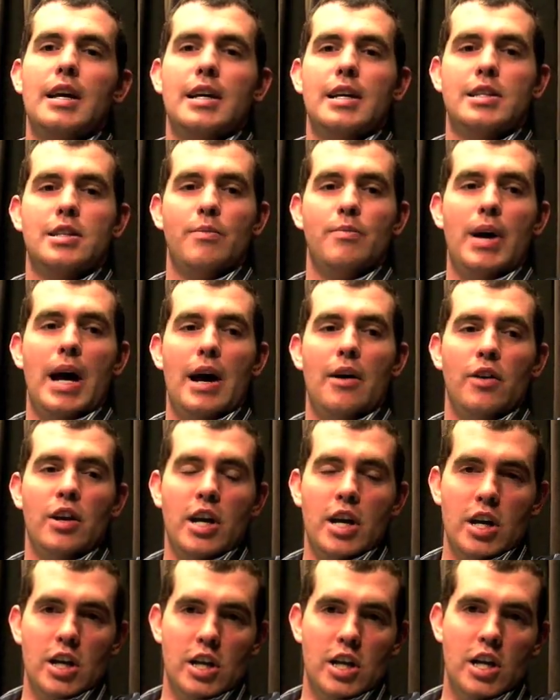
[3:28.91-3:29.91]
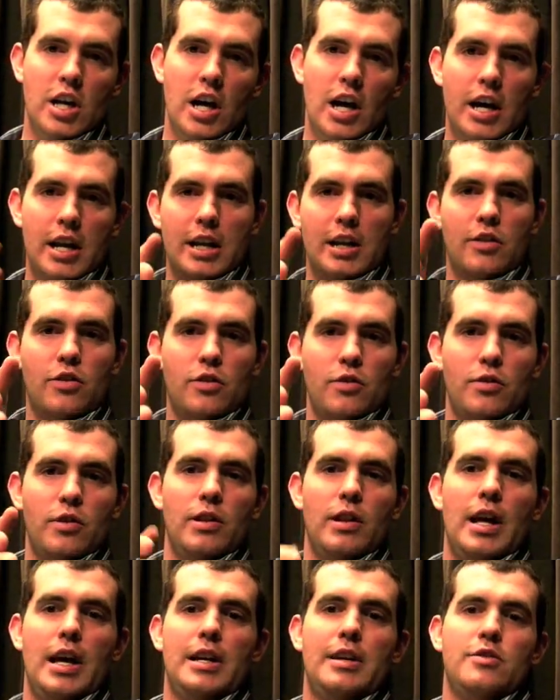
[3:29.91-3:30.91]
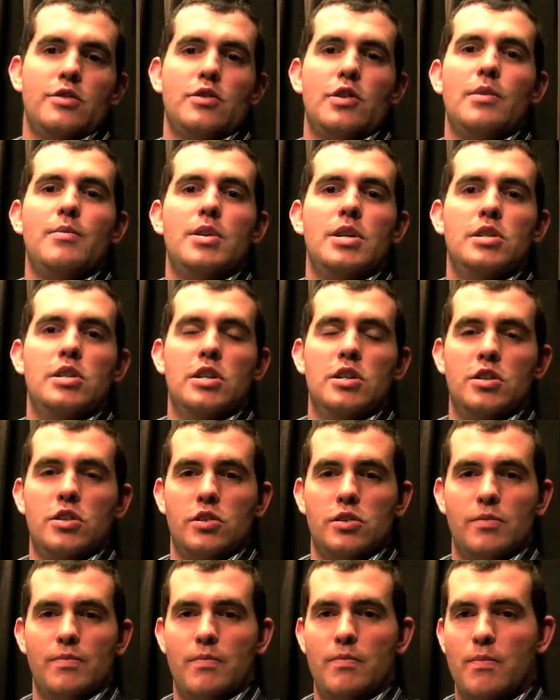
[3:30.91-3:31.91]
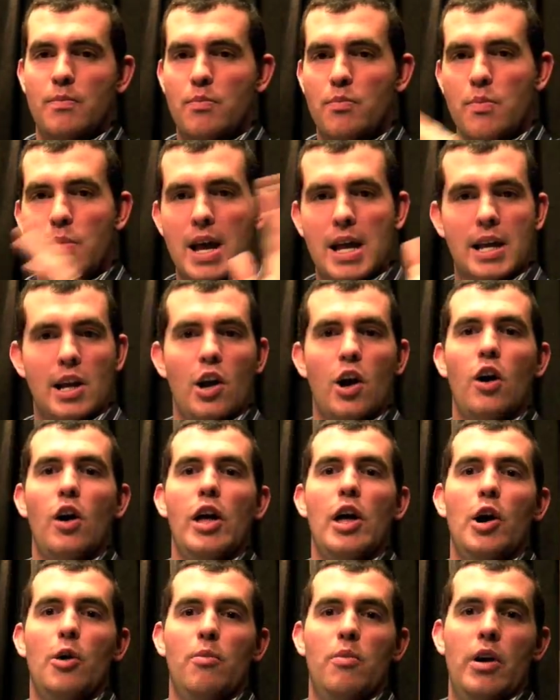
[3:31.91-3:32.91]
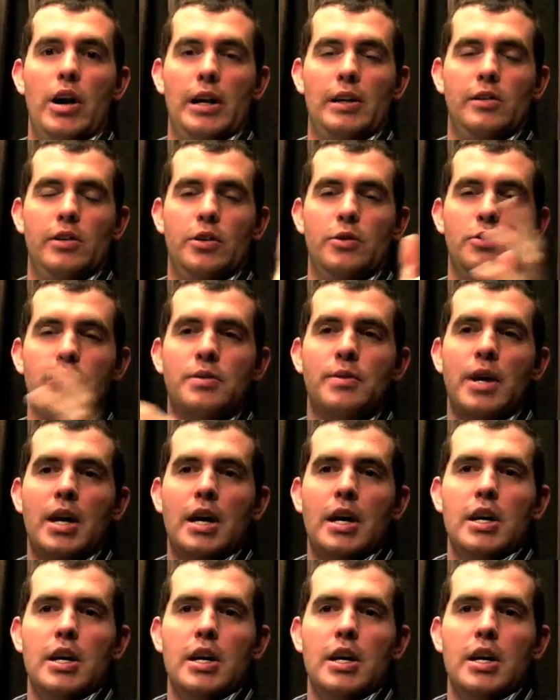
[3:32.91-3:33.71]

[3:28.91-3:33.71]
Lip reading: It's about cutting through the line of scrimmage and just making all hell break loose.